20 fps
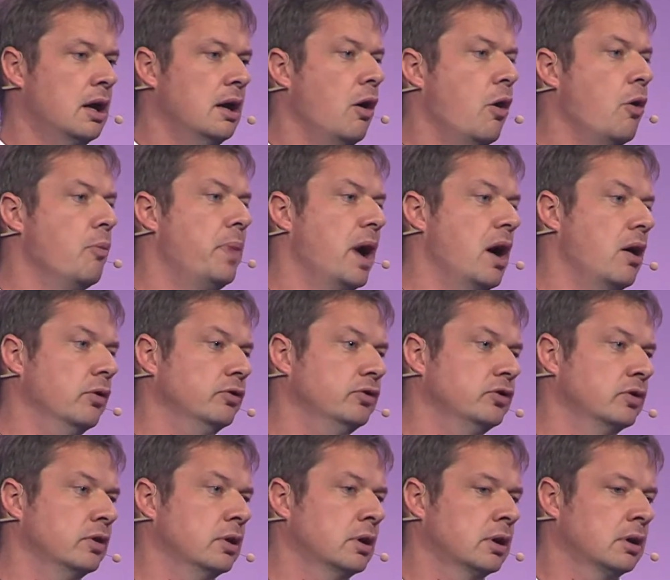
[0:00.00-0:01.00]

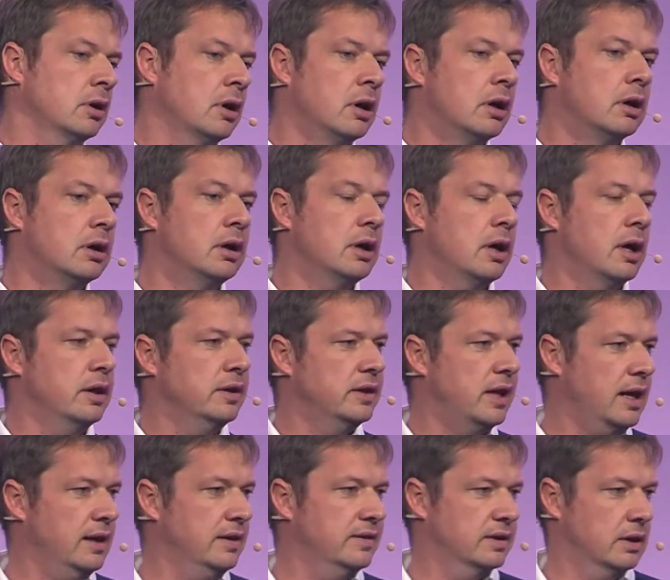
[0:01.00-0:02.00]
about car and
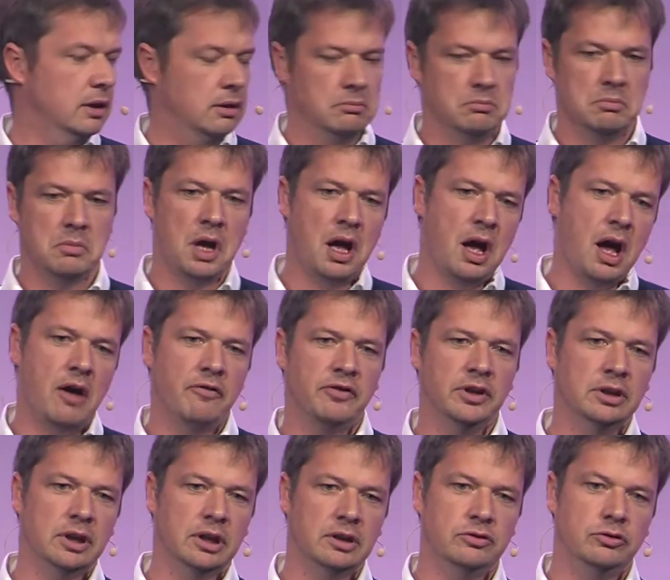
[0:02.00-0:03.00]
data. I
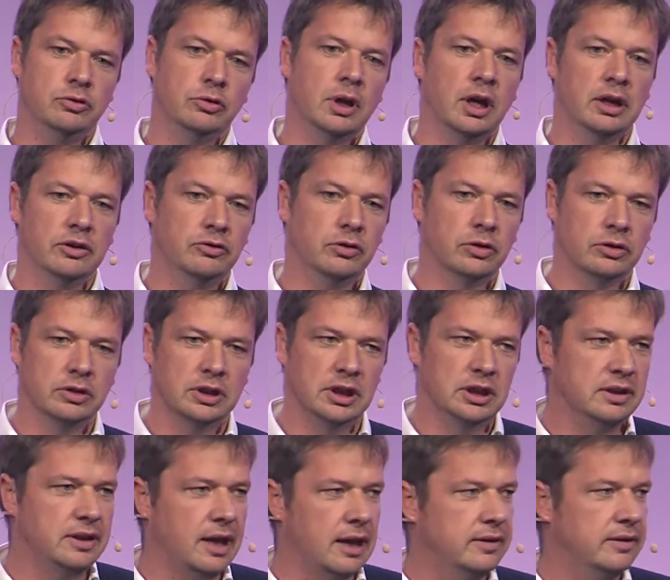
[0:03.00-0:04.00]
think that you guys got
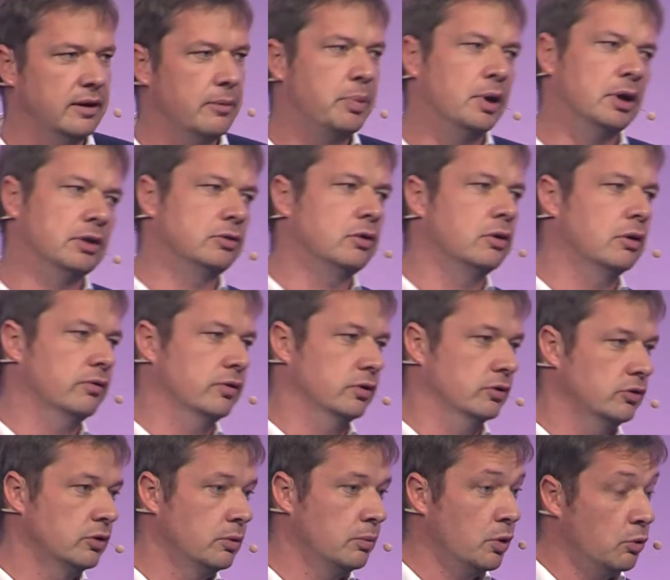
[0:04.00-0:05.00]
the data part
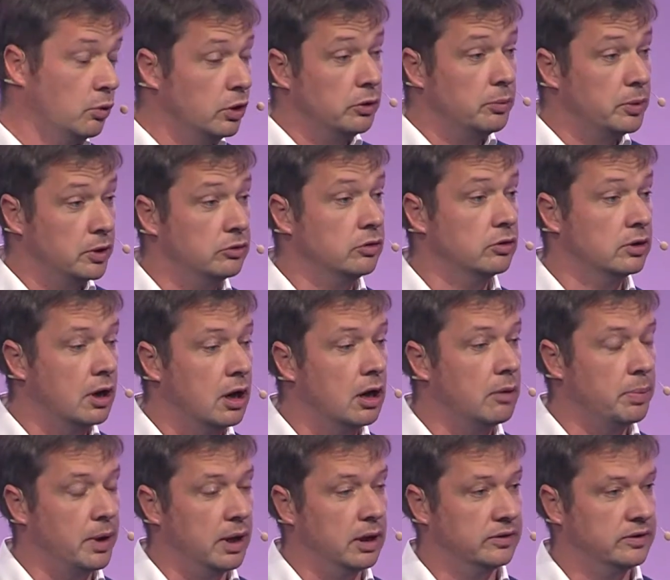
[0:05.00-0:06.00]
covered. But what about the car
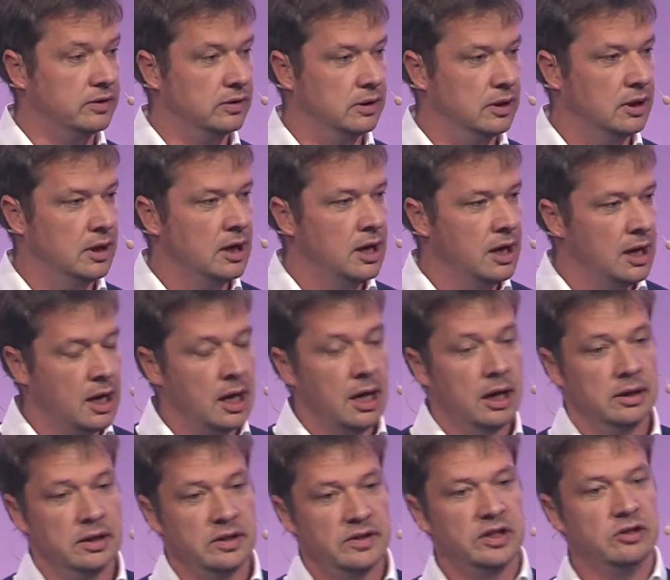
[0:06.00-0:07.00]
part?
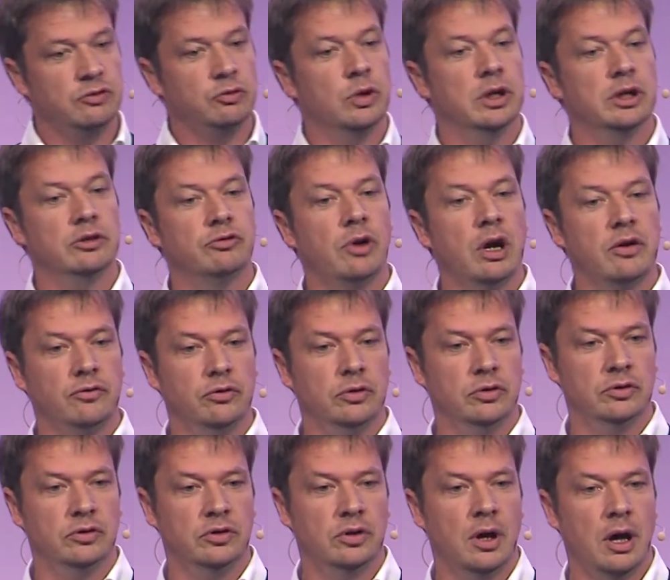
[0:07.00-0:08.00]
And this is where
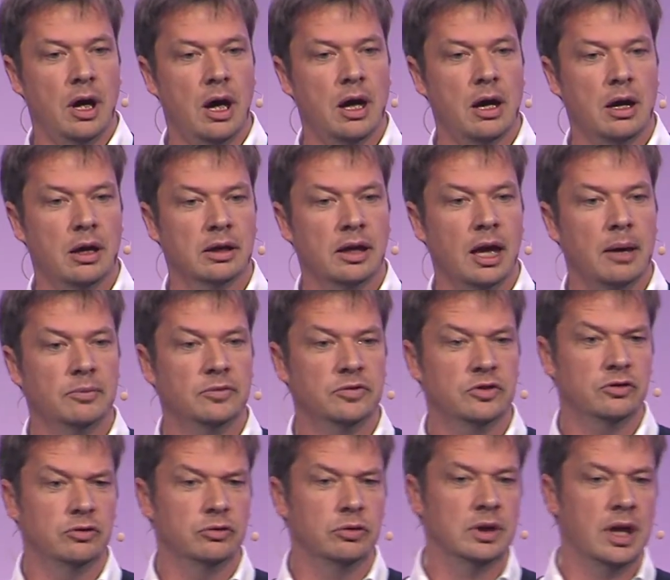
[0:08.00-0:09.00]
DriveQuant came
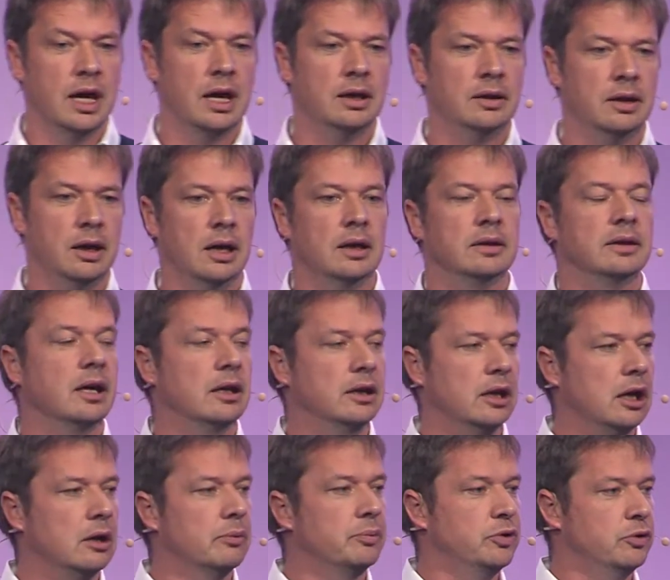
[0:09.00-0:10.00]
to an end and can
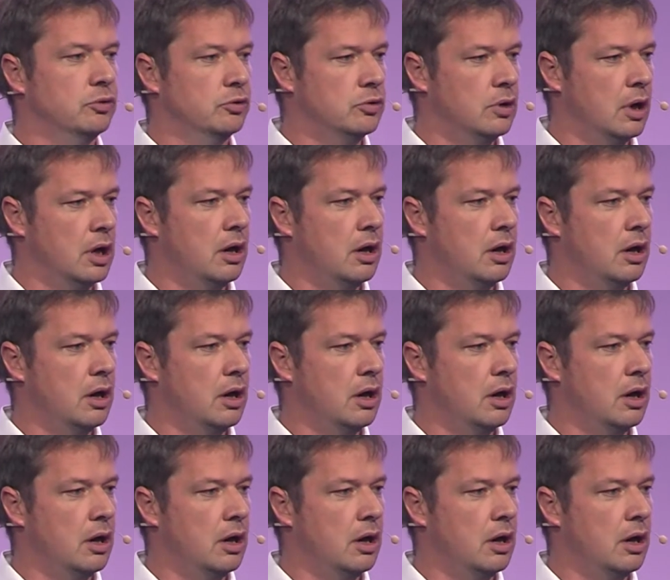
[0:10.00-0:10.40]
help you